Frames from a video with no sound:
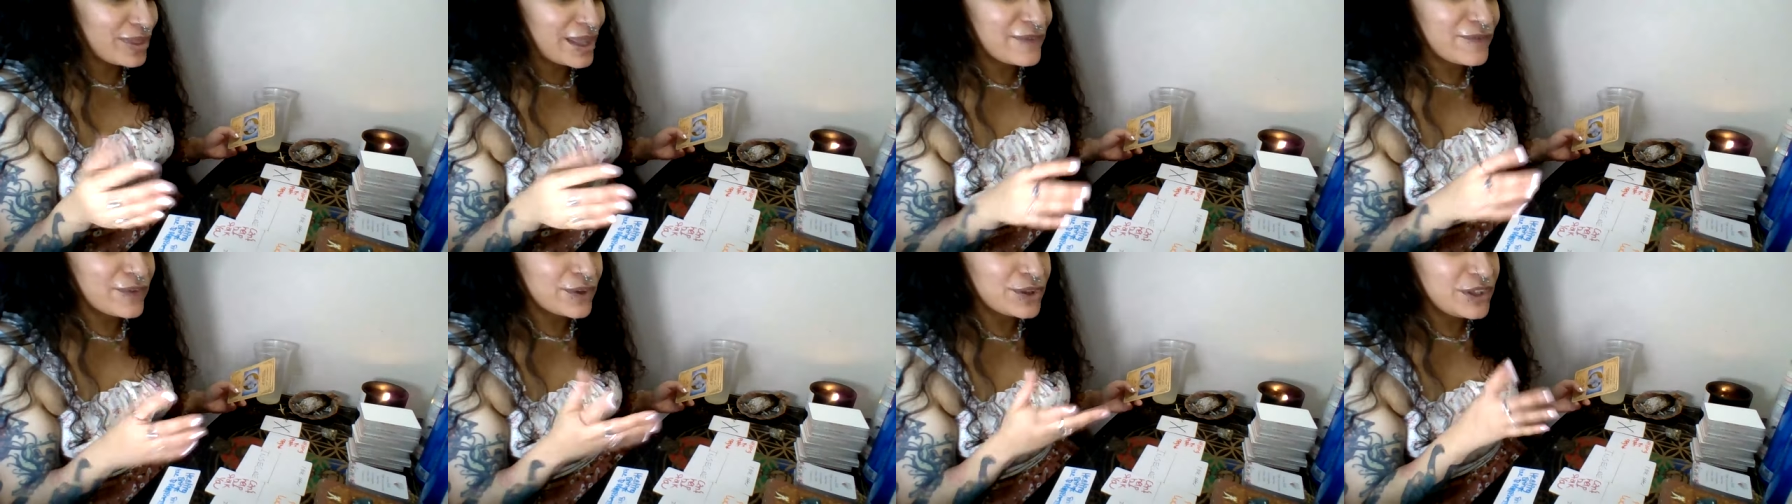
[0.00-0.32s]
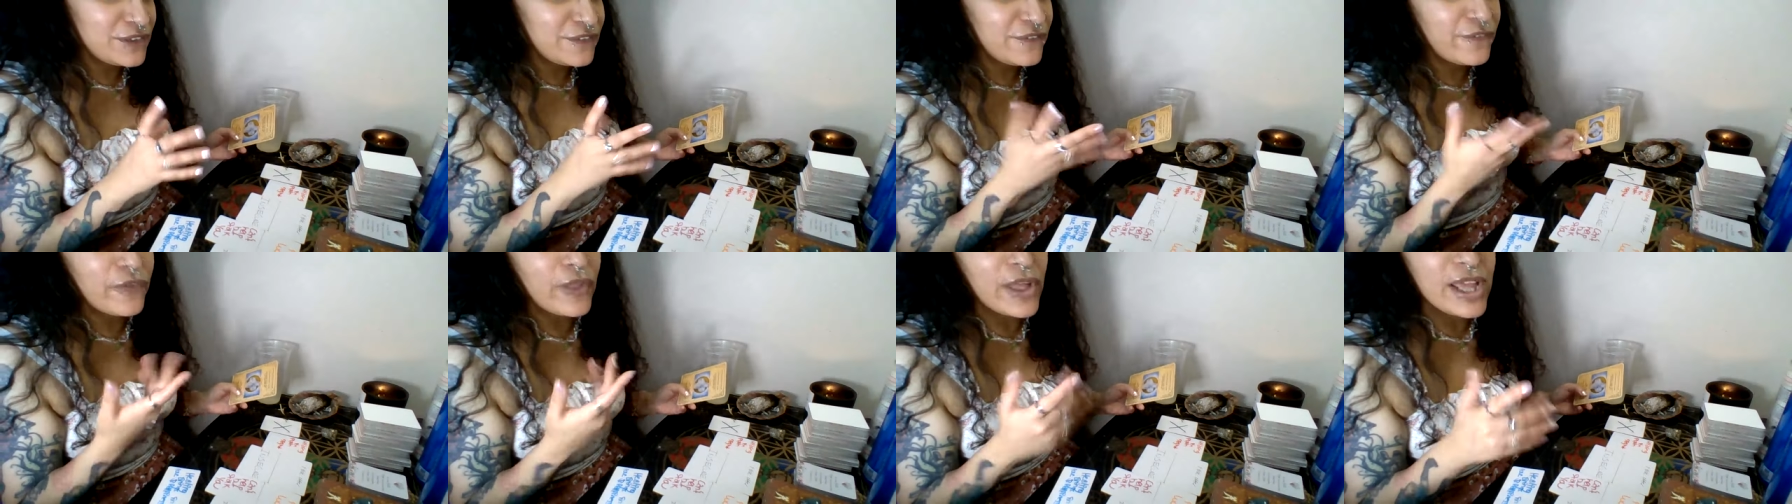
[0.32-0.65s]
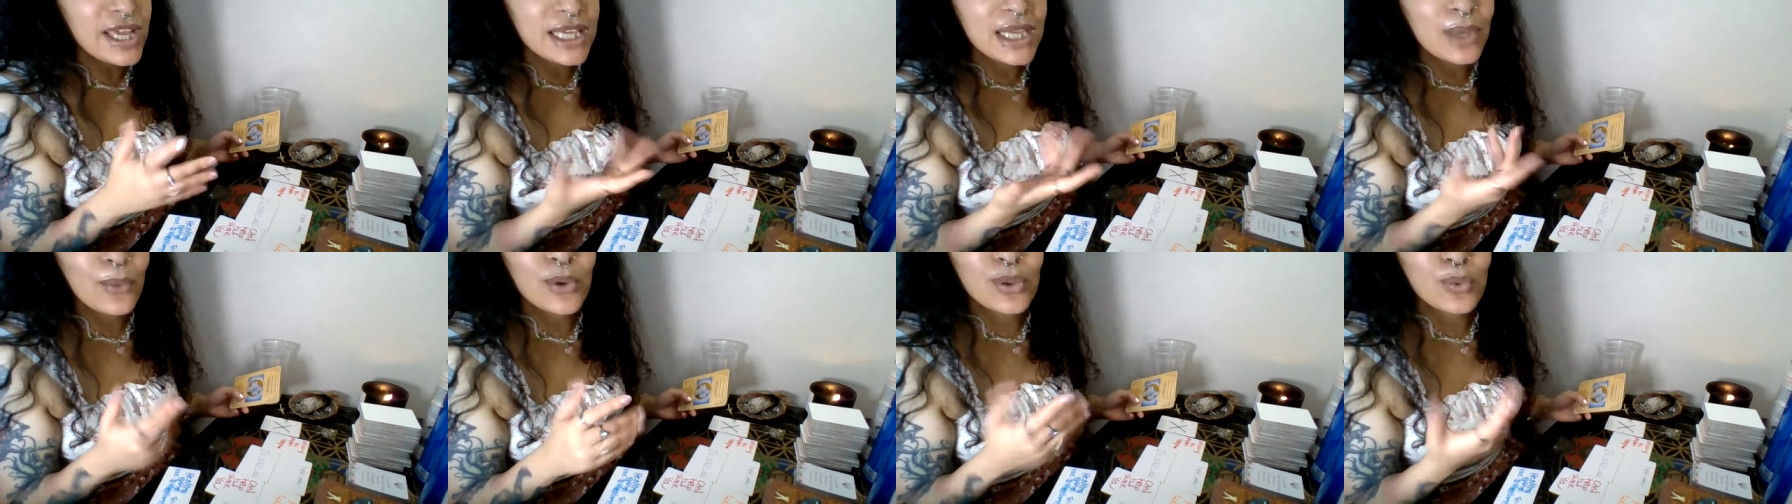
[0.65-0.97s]
like, very
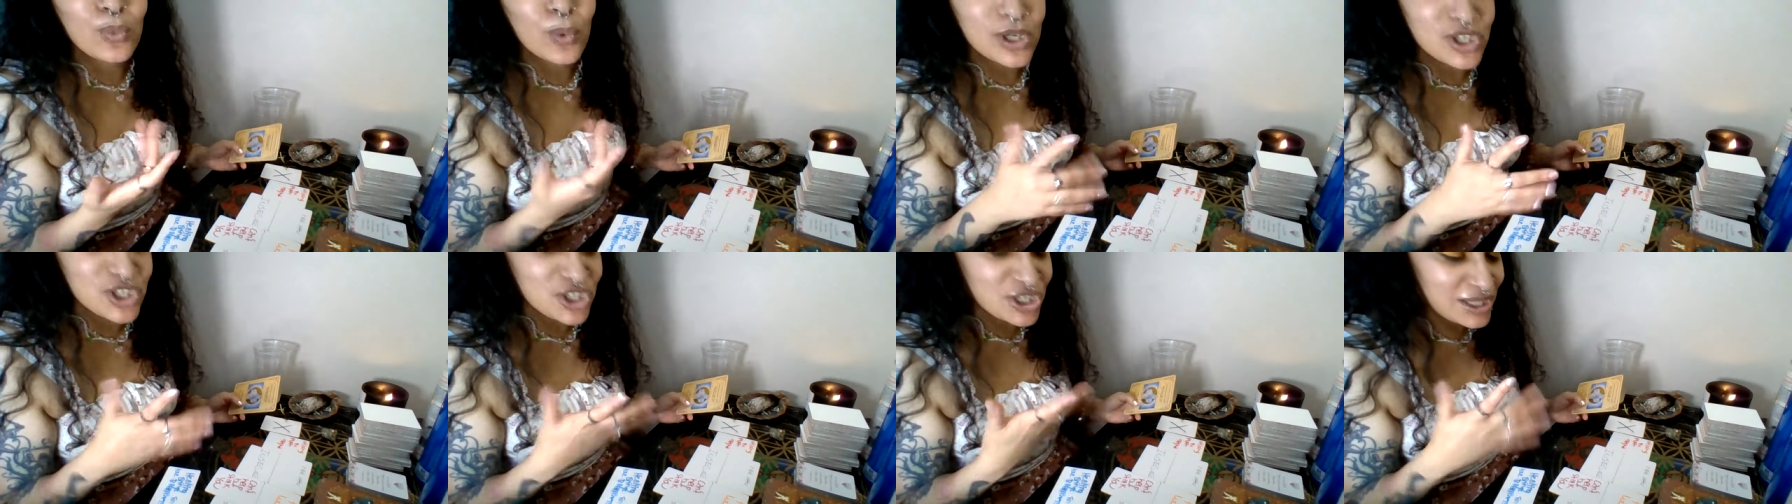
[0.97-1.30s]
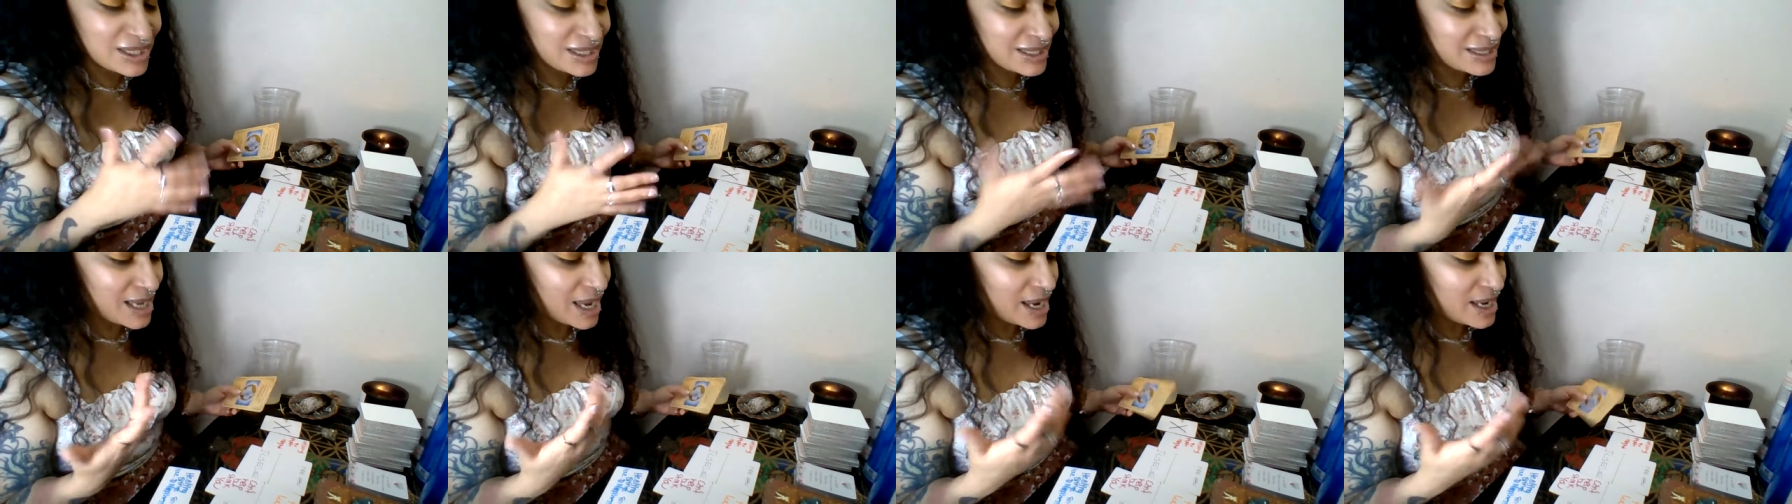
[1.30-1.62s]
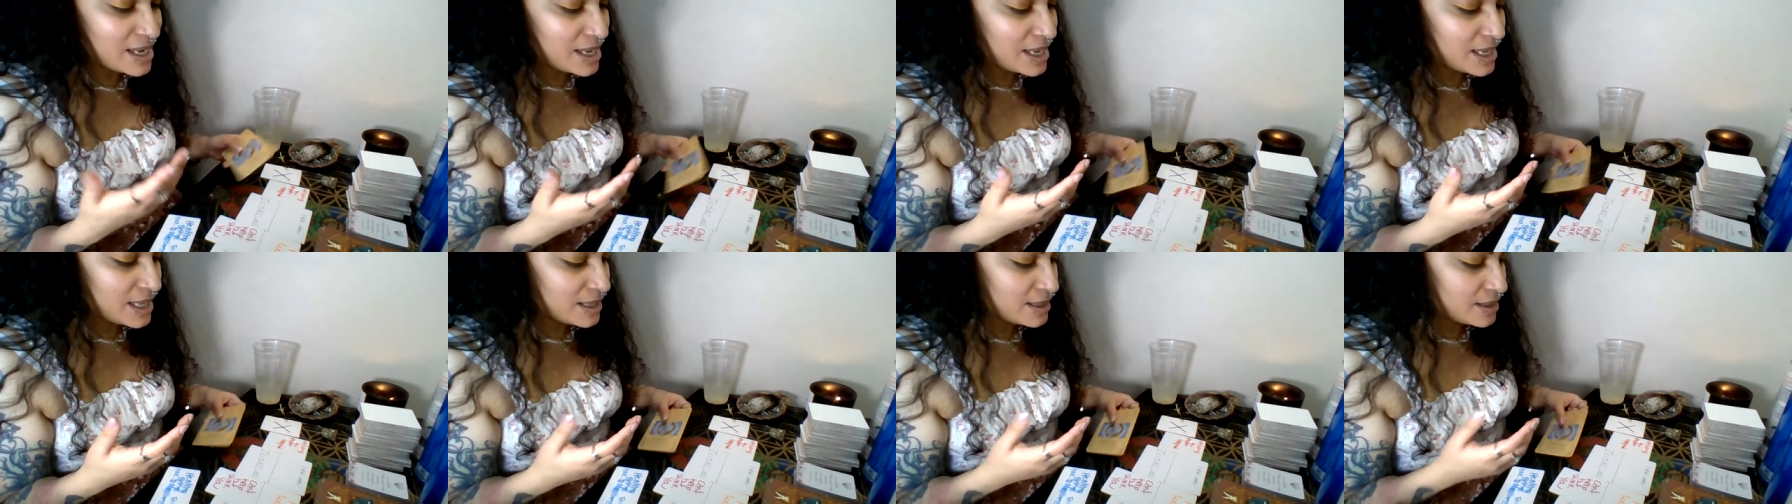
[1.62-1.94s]
flaky with what she's
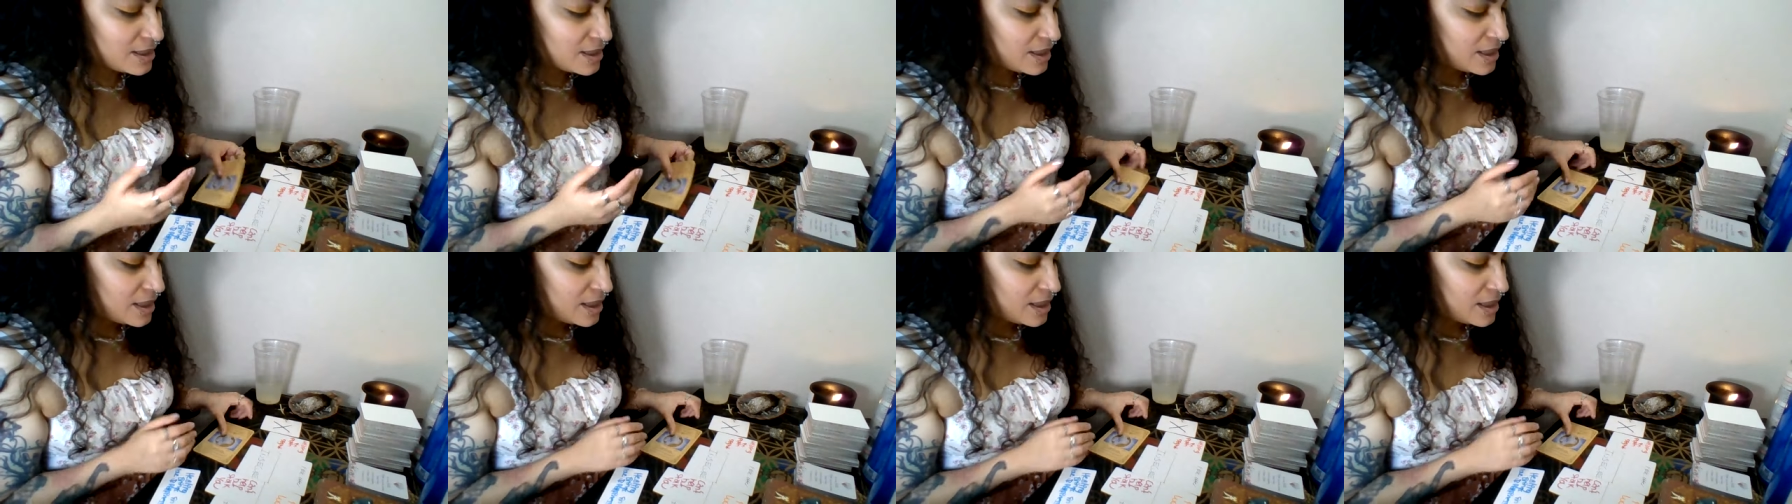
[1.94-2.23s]
saying.